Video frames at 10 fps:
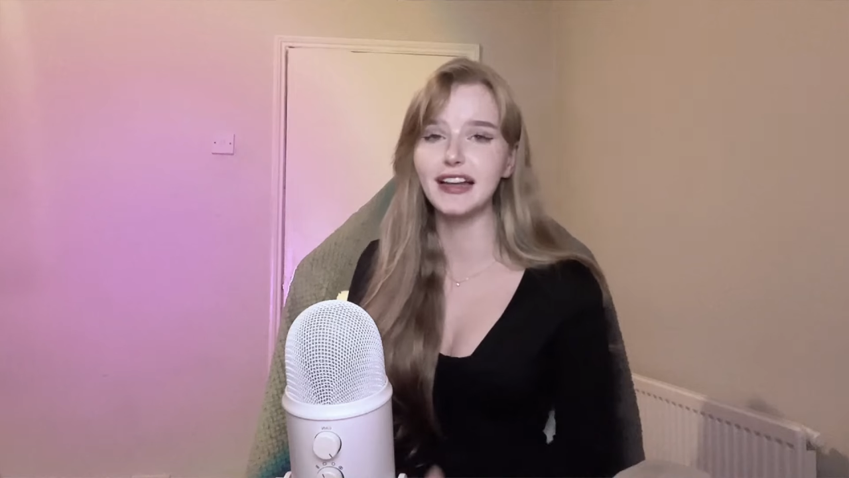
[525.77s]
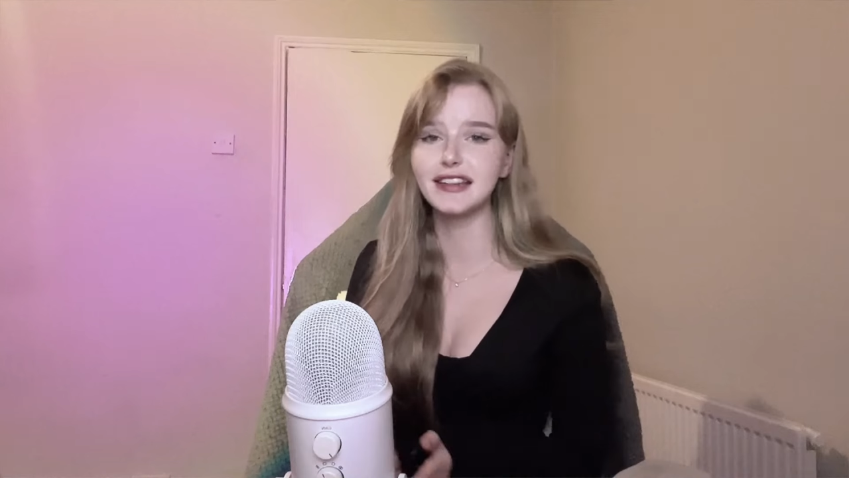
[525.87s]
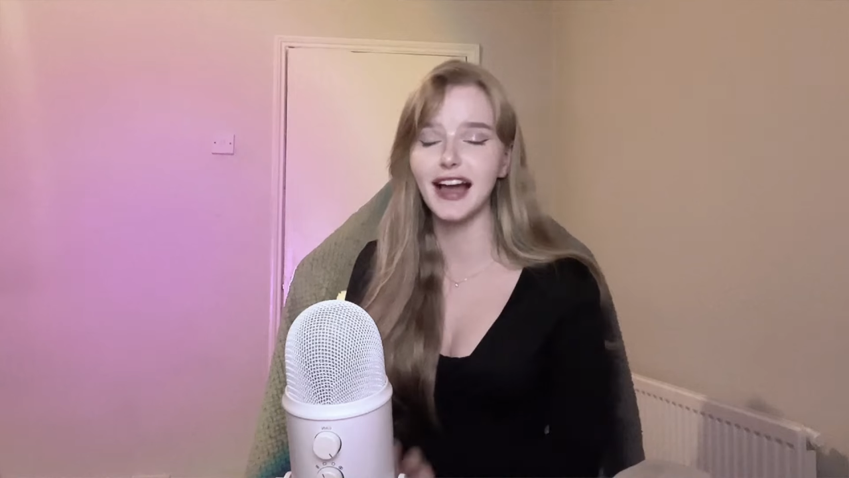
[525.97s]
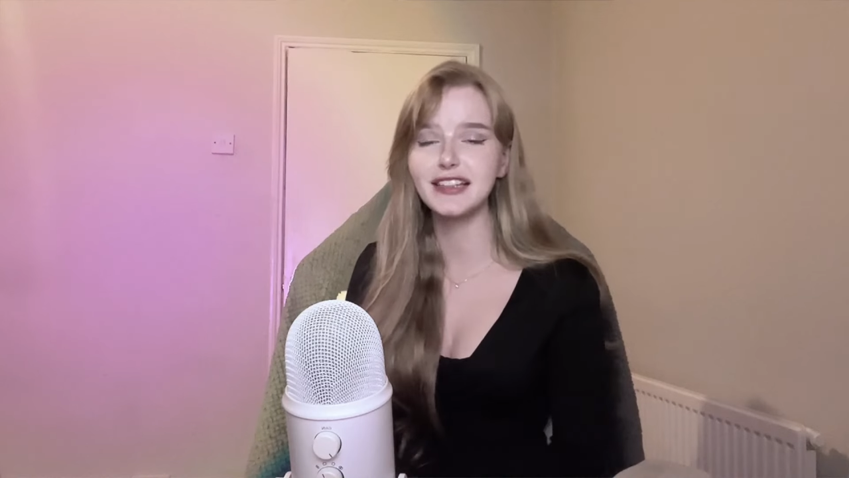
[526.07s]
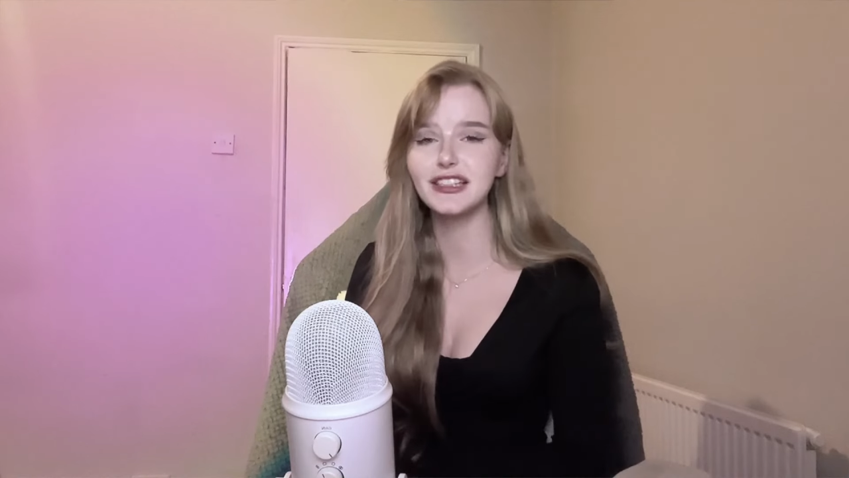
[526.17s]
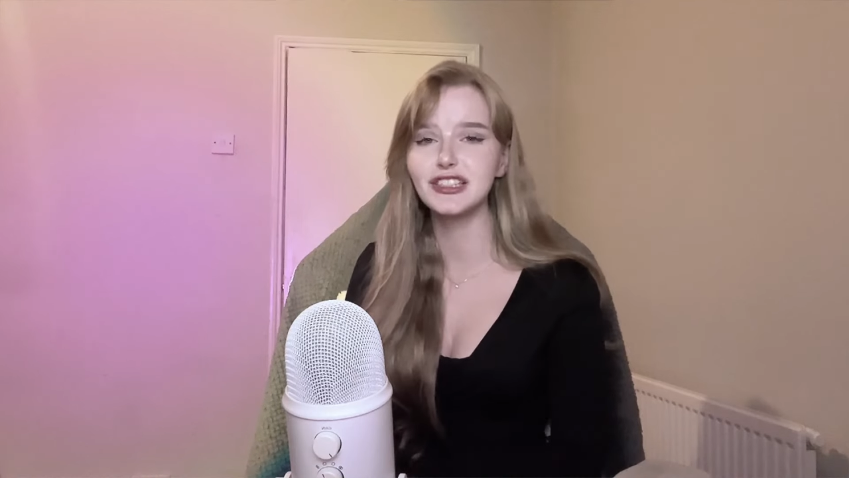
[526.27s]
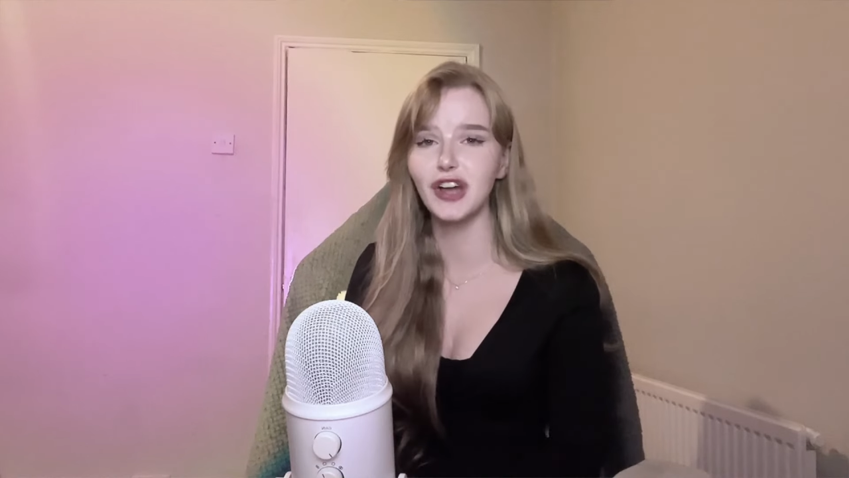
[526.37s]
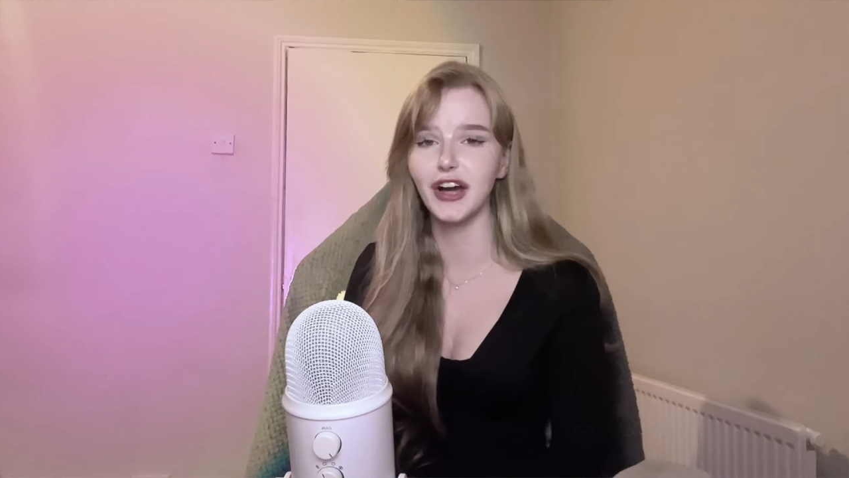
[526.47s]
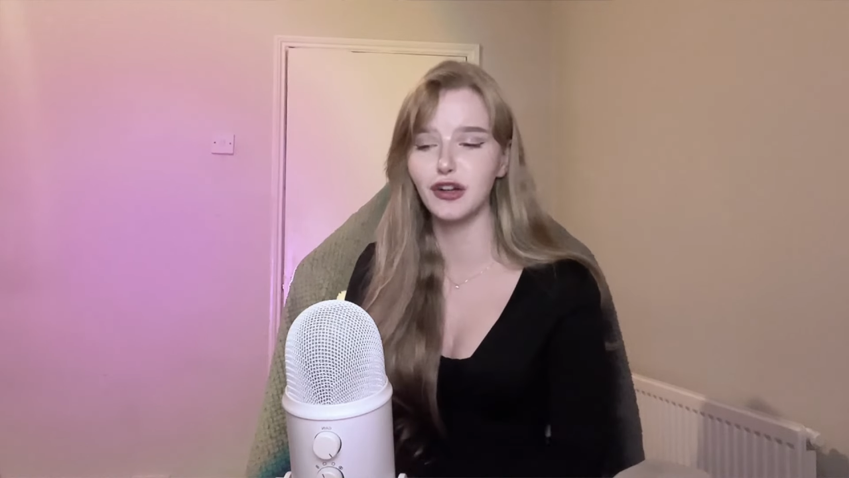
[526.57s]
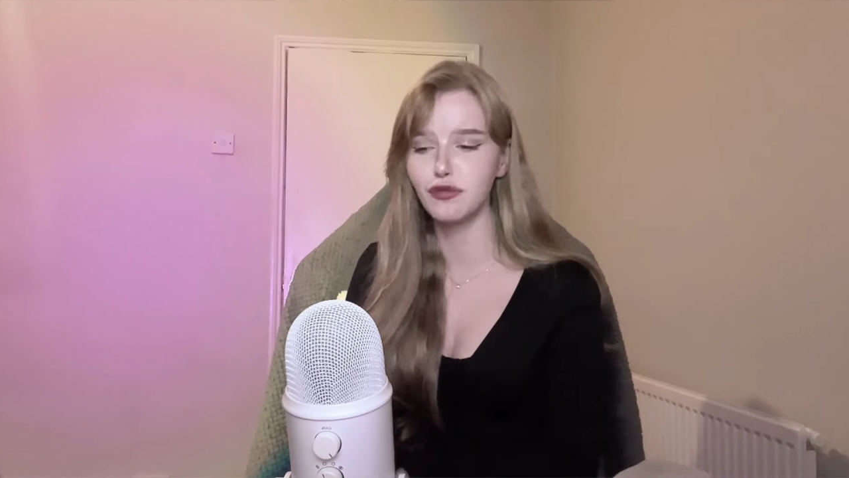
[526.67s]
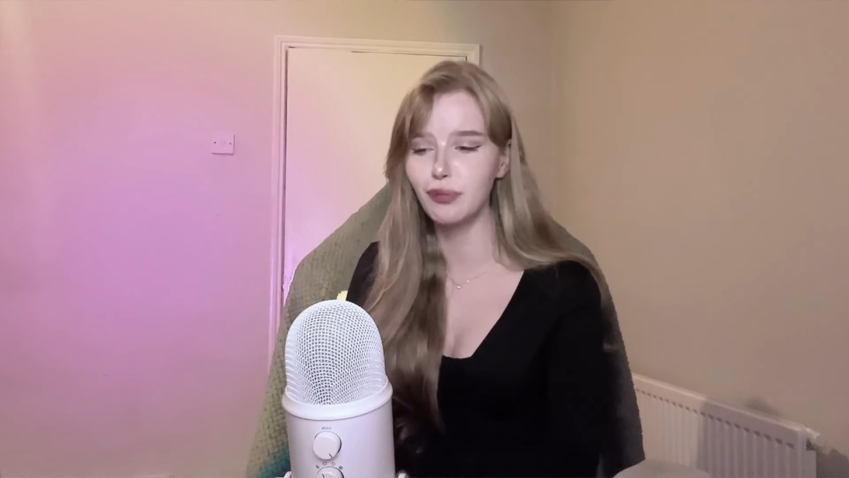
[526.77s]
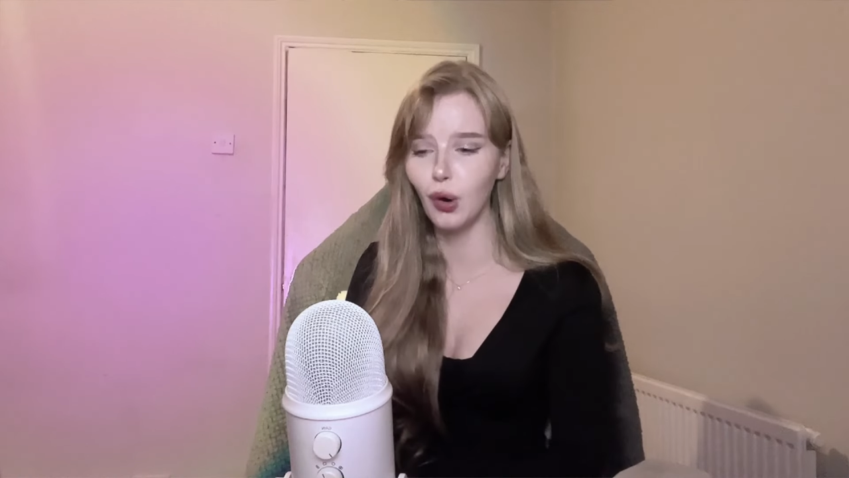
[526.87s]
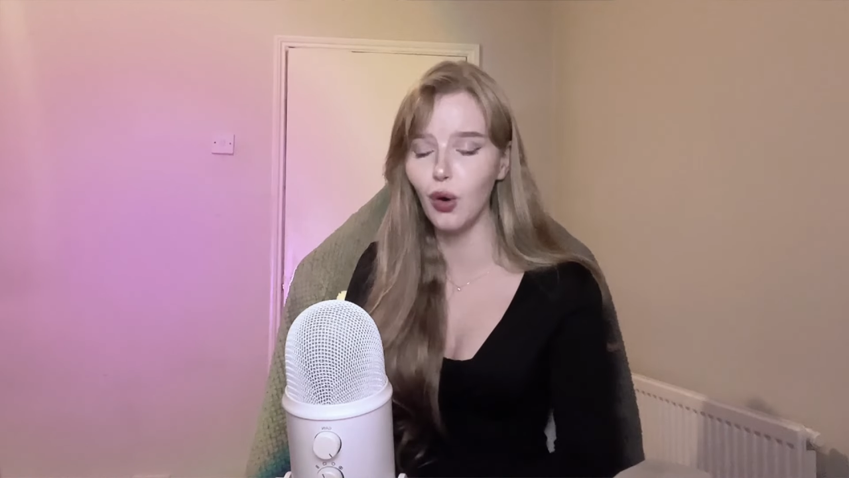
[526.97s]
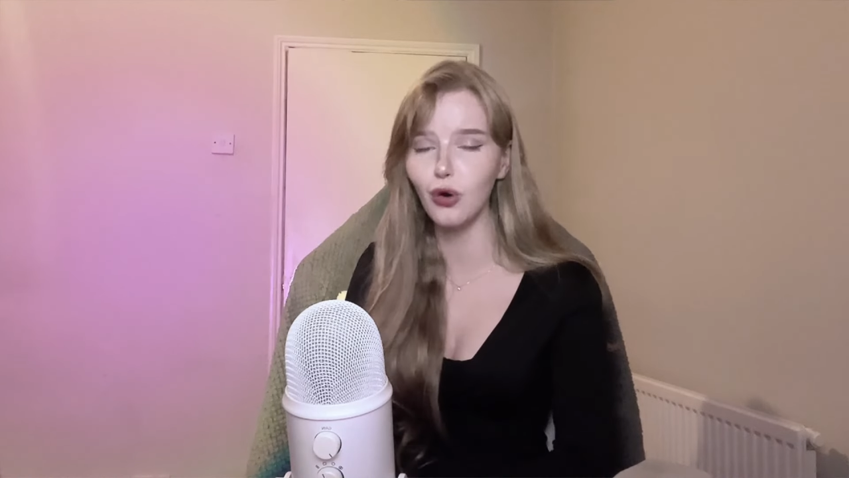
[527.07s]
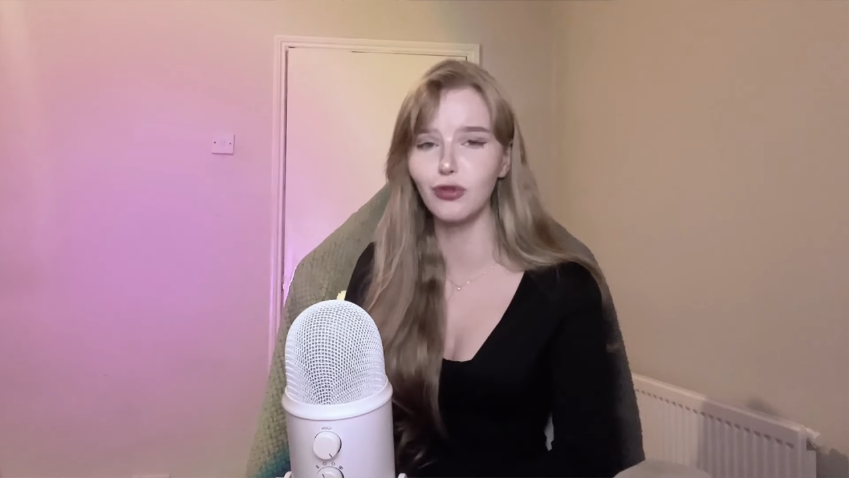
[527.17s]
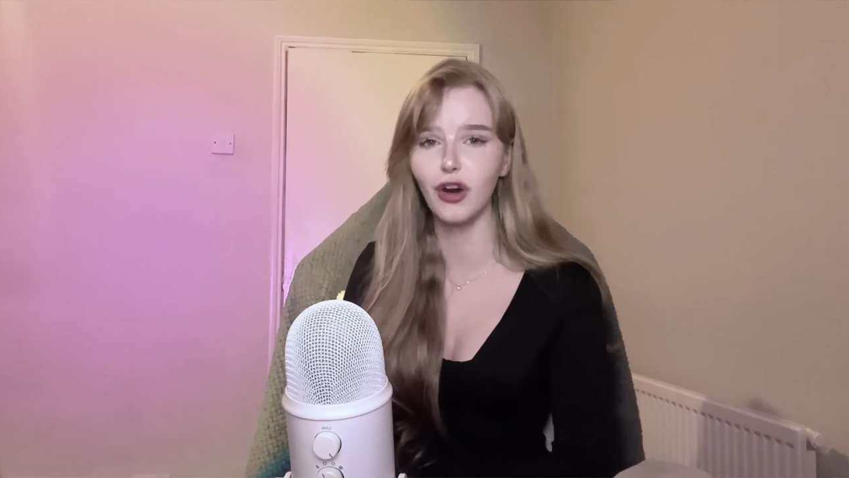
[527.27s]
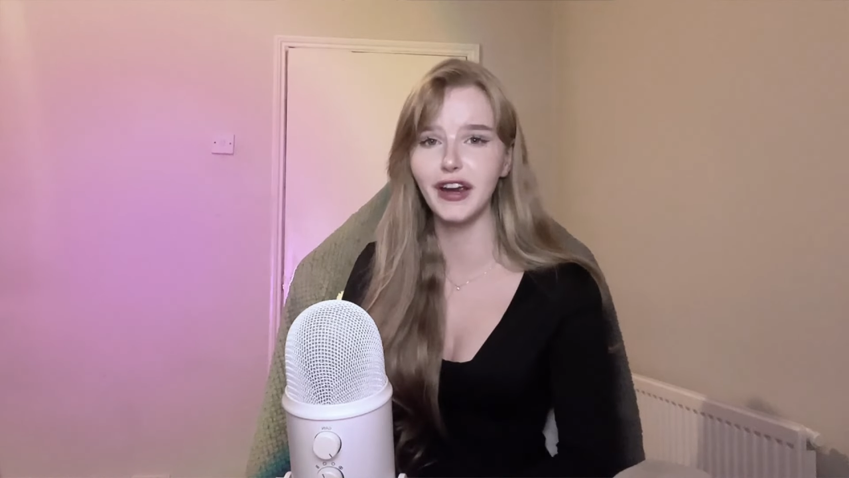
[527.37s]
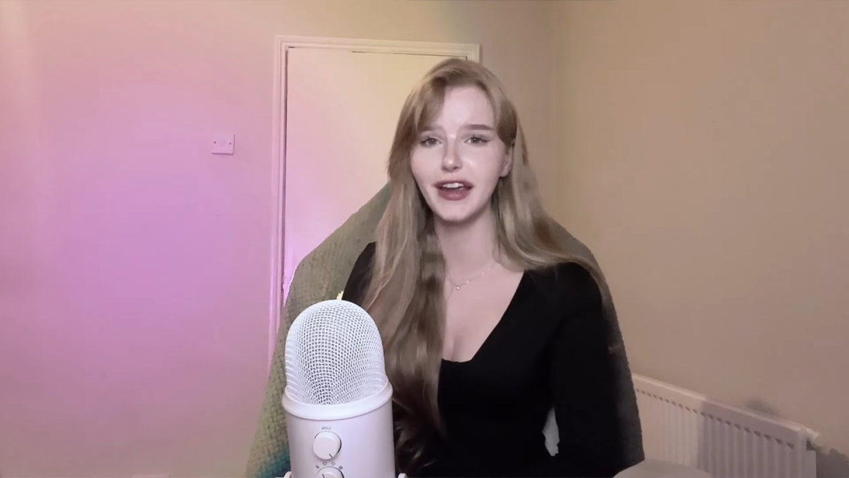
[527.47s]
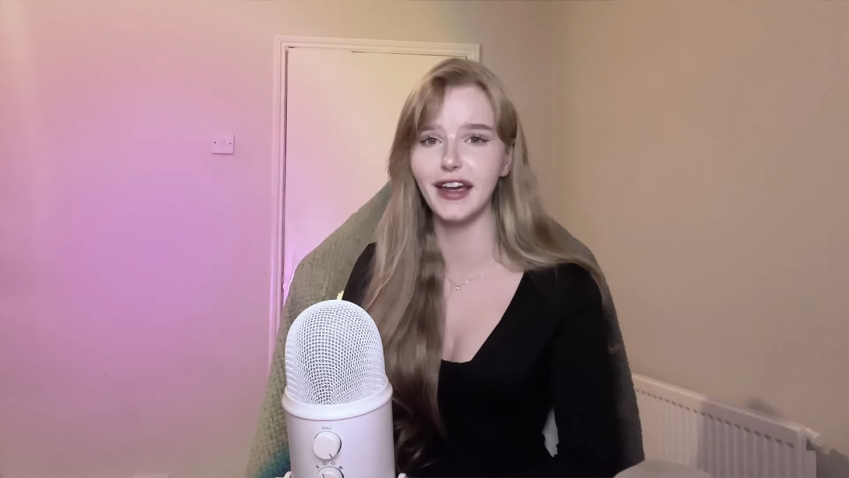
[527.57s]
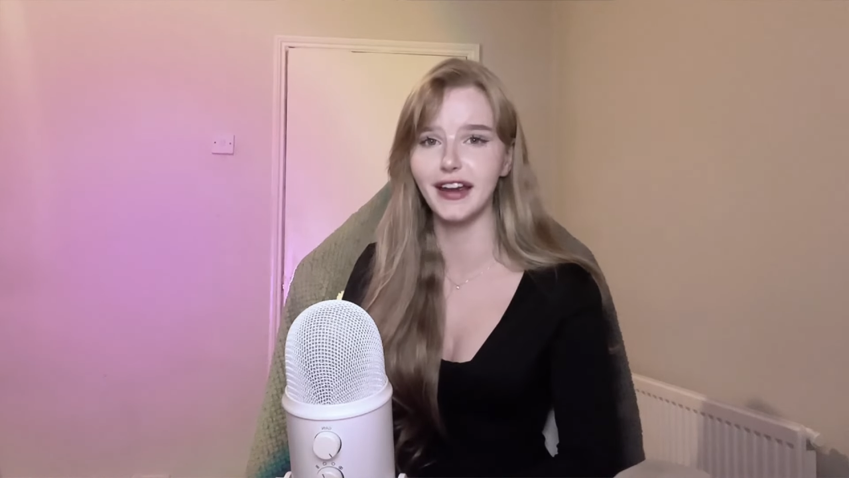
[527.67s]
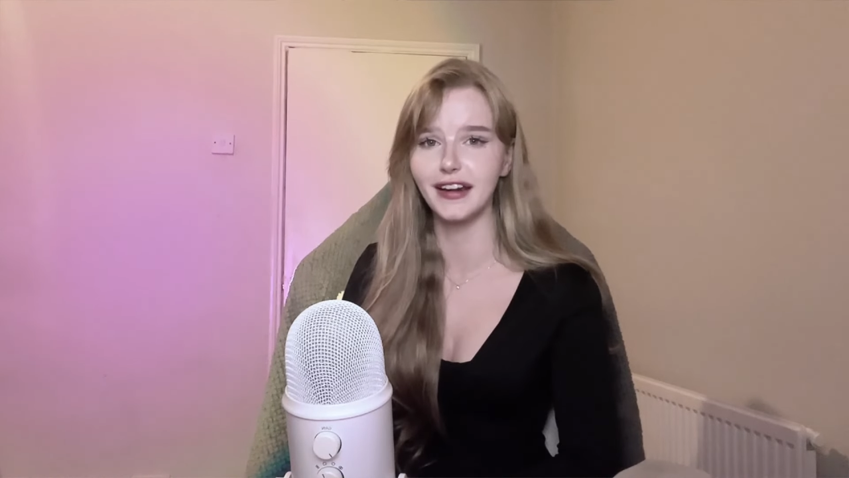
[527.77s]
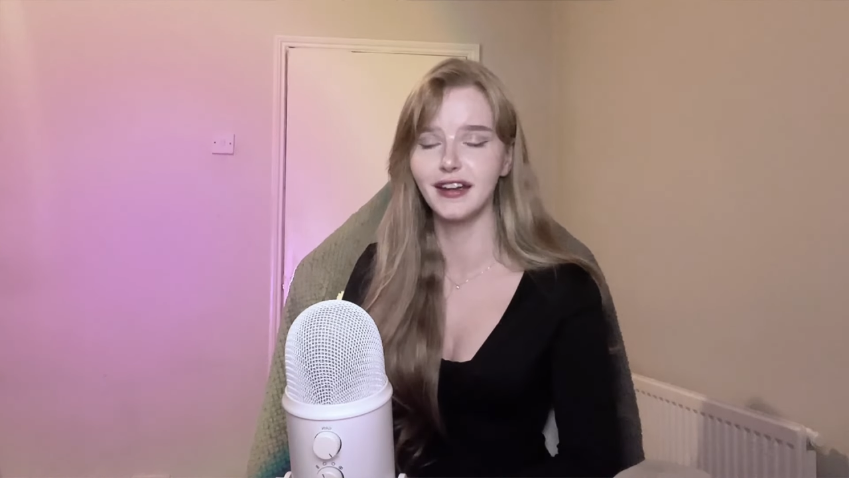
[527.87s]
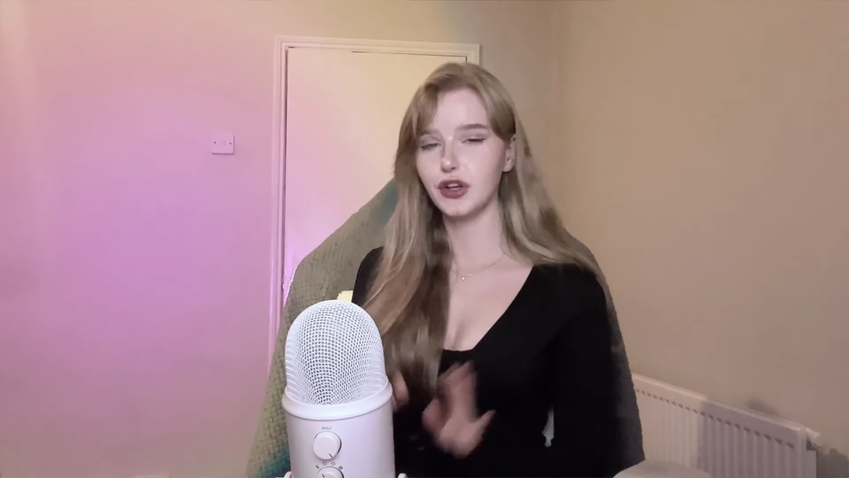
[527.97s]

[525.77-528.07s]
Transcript: and that's a sign of poor writing.